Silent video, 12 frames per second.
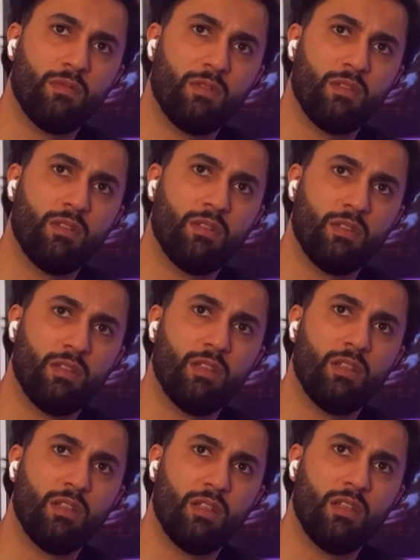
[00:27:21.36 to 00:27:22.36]

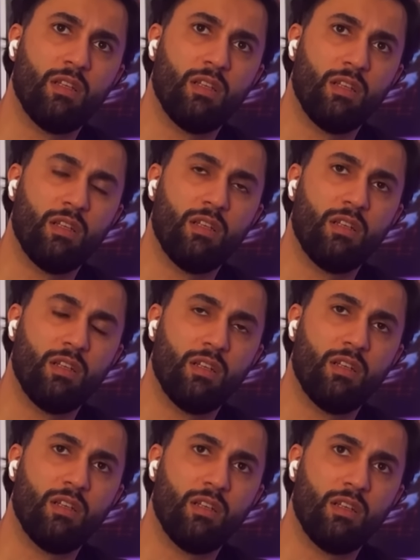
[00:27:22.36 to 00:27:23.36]

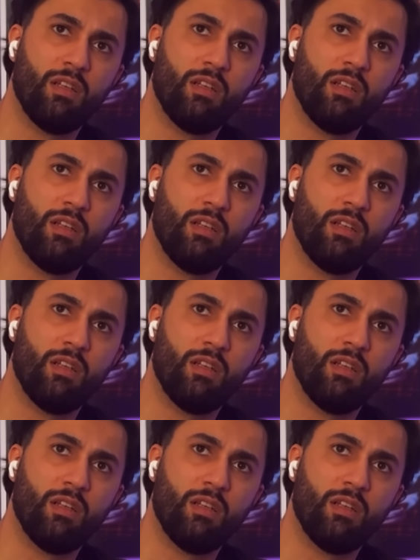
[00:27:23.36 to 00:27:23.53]
(silent)